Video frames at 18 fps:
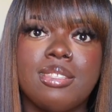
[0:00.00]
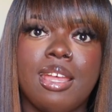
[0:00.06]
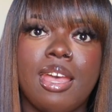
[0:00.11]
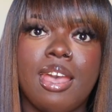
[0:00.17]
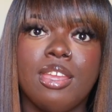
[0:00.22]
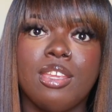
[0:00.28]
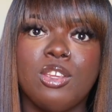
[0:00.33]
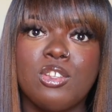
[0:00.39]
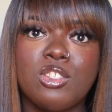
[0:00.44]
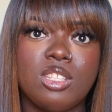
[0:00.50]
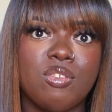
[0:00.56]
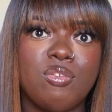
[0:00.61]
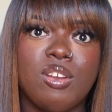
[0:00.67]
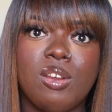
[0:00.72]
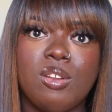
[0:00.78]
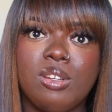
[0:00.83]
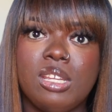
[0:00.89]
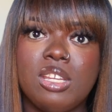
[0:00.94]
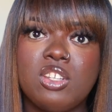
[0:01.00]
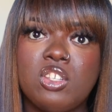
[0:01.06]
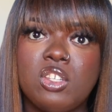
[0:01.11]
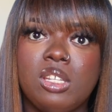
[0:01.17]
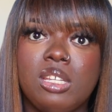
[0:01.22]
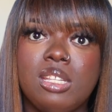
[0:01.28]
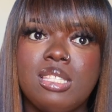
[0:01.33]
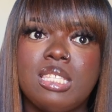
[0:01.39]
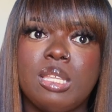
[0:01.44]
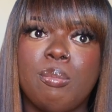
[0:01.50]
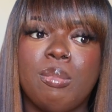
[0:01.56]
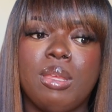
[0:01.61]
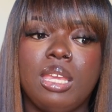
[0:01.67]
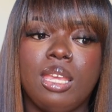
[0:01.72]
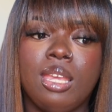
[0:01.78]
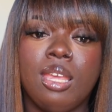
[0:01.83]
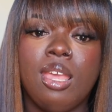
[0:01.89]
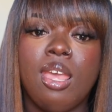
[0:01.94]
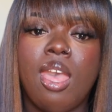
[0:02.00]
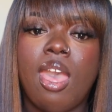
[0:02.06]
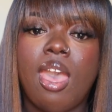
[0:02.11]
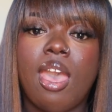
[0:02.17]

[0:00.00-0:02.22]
that using the foundation to me